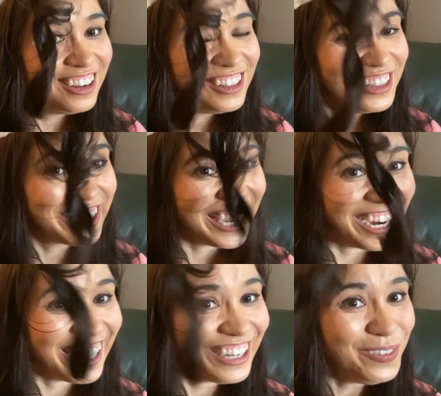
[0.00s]
Look
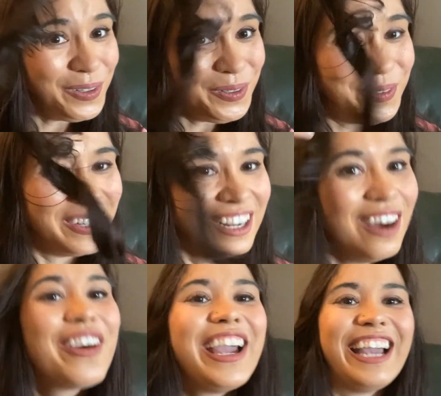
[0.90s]
at it. Woo!
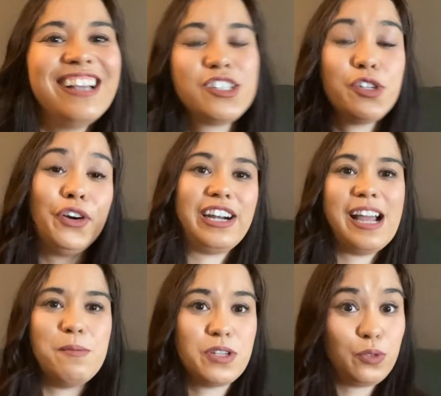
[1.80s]
Okay, sorry,
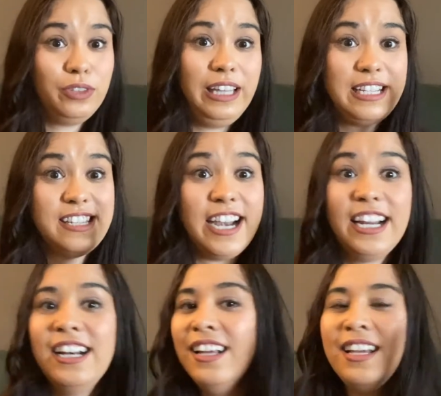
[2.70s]
I'm just really
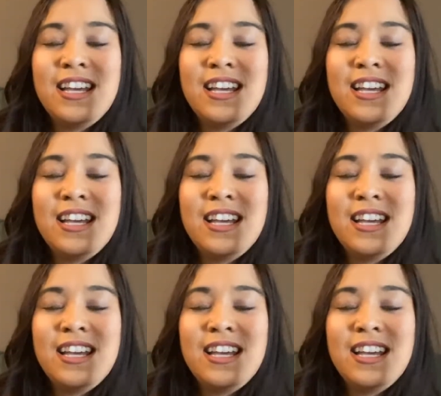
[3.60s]
excited.